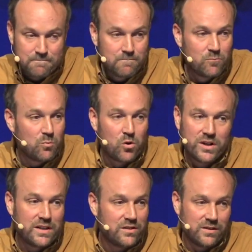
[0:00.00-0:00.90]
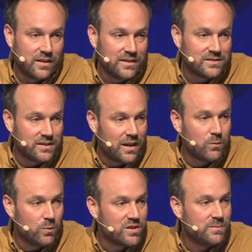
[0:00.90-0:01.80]
But more than anything, you guys, the God
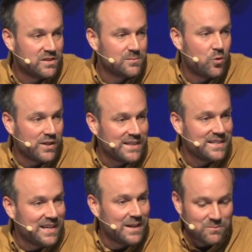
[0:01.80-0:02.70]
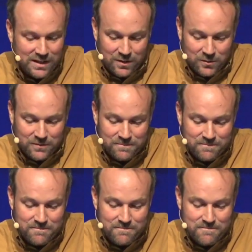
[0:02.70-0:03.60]
we're worshiping this morning, he came down
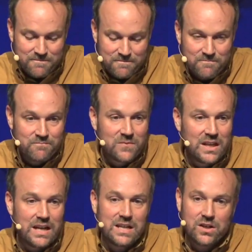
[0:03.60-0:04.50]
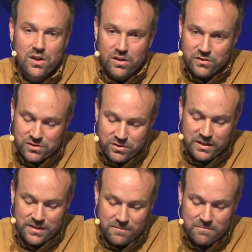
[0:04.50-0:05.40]
and he calls you to
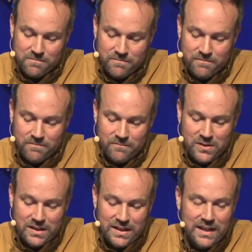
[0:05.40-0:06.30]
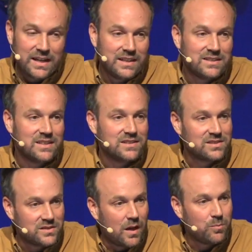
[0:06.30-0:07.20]
him and he says,
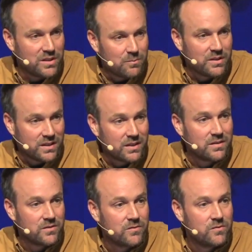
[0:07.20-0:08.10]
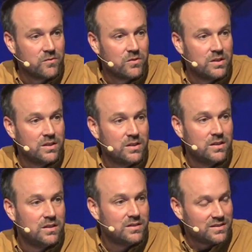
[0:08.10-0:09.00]
stop limping,
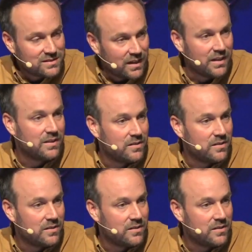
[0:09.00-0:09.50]
decide.